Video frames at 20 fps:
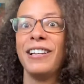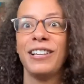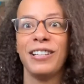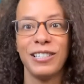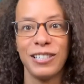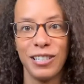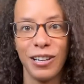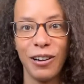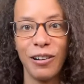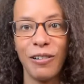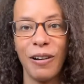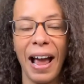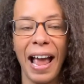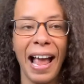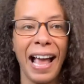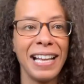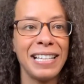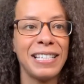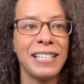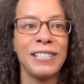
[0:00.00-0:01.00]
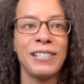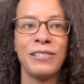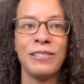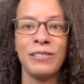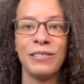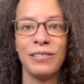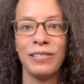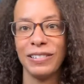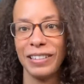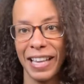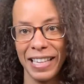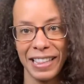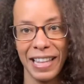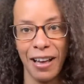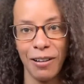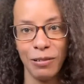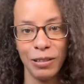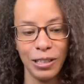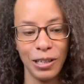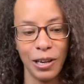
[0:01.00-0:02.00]
So I had to let
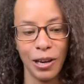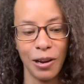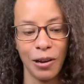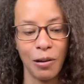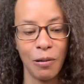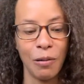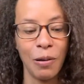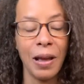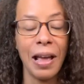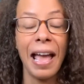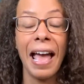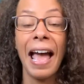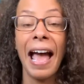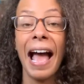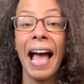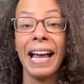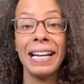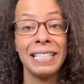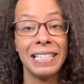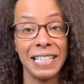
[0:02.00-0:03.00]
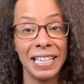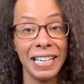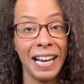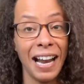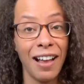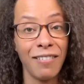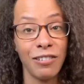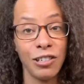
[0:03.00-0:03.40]
that one go. I did have